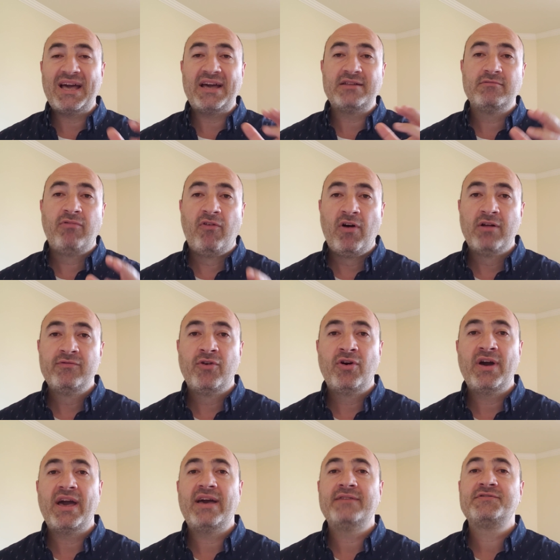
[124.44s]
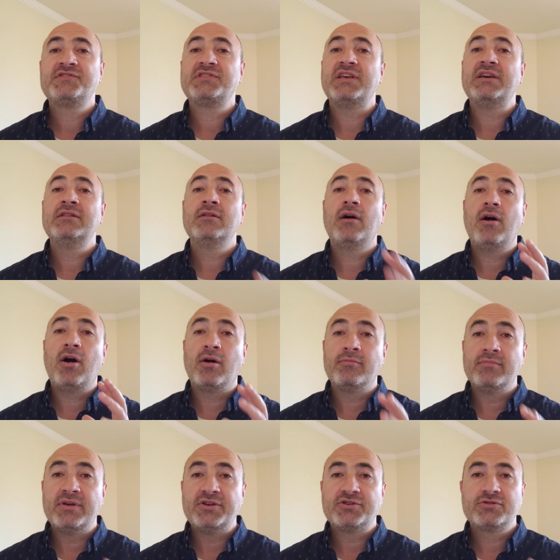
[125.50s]
and Volvo have still
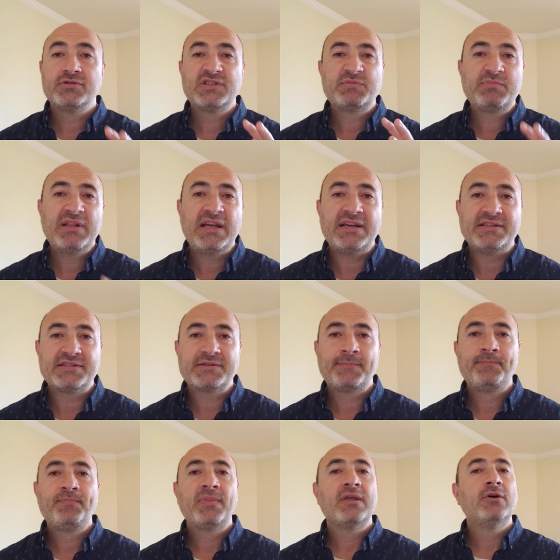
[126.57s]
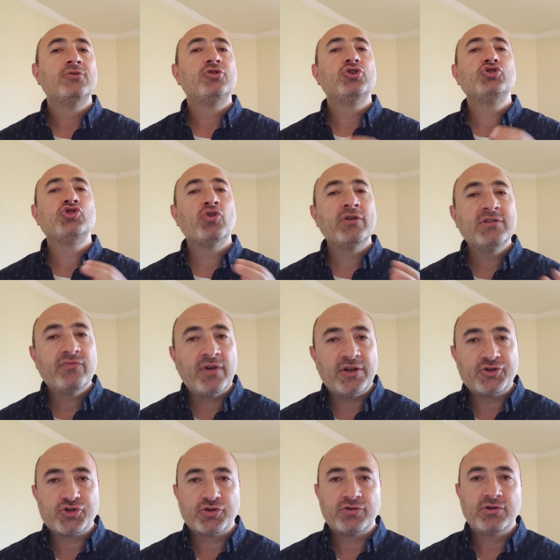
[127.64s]
ambitious plans. The joint
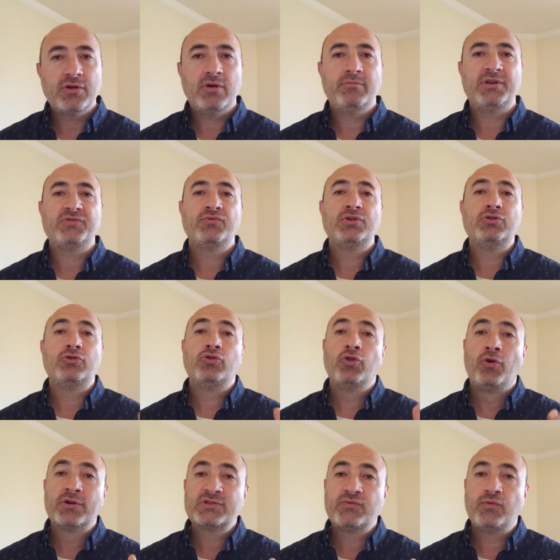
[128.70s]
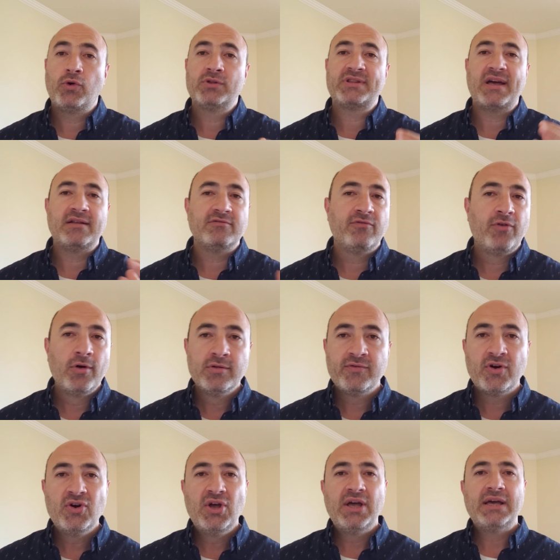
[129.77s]
venture between Northvolt and
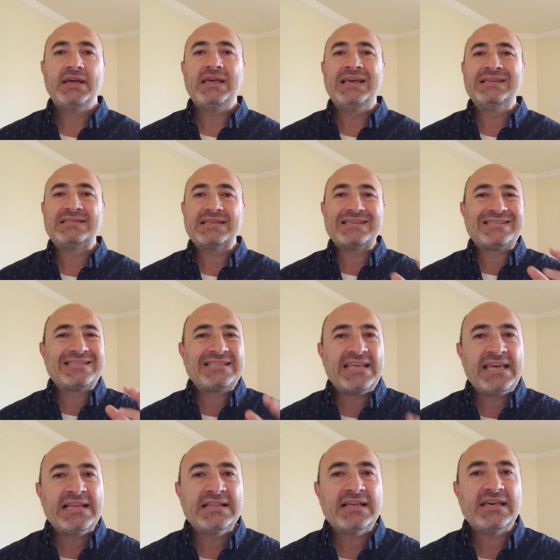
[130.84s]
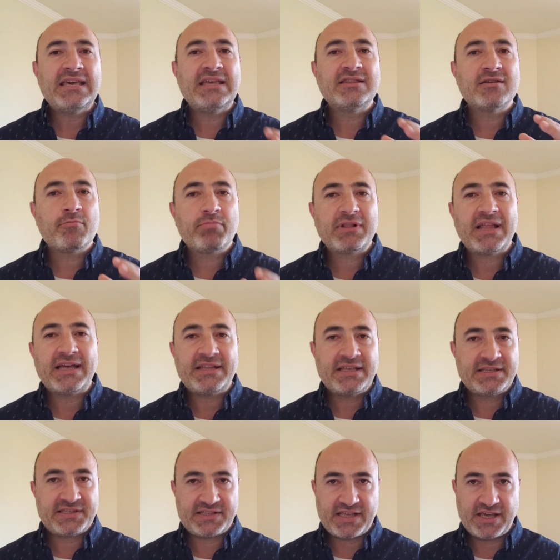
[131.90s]
Volvo is still in the
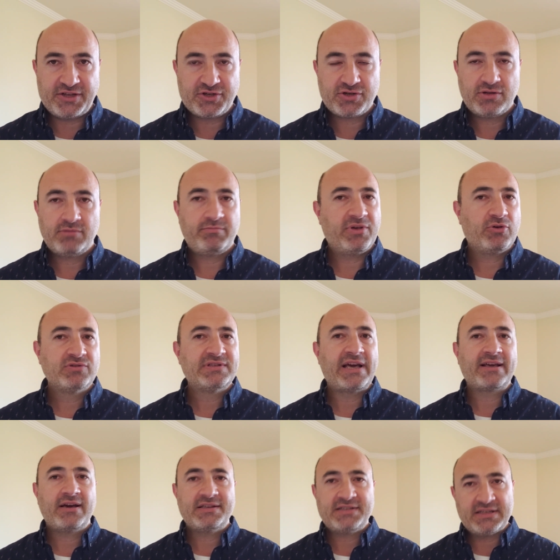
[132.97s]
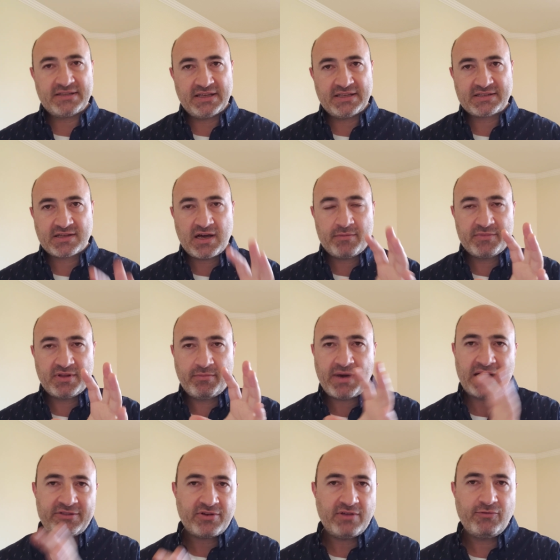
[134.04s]
planning stage because like I said, it's come the
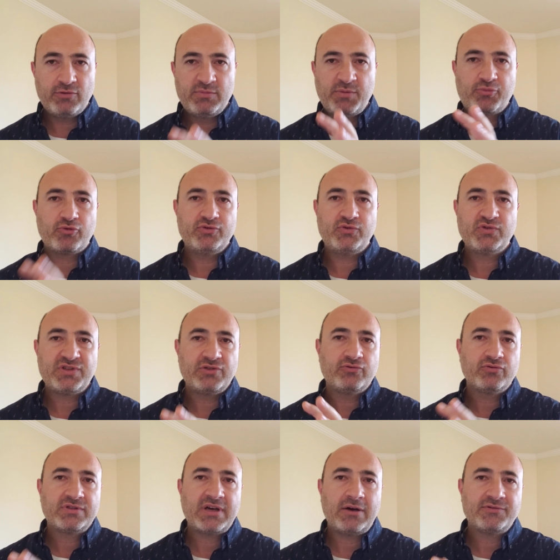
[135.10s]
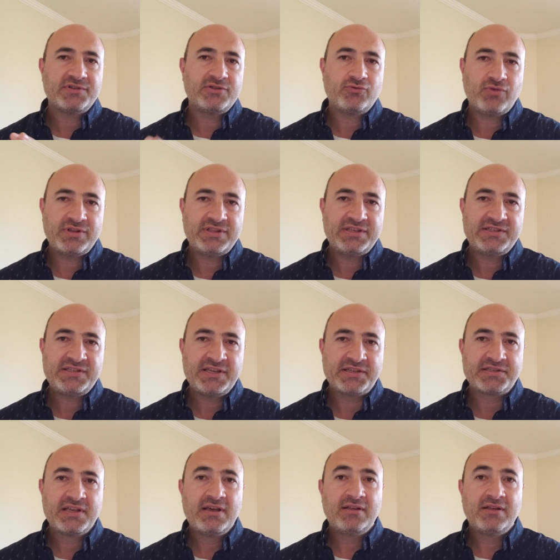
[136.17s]
battery will be produced in 2026.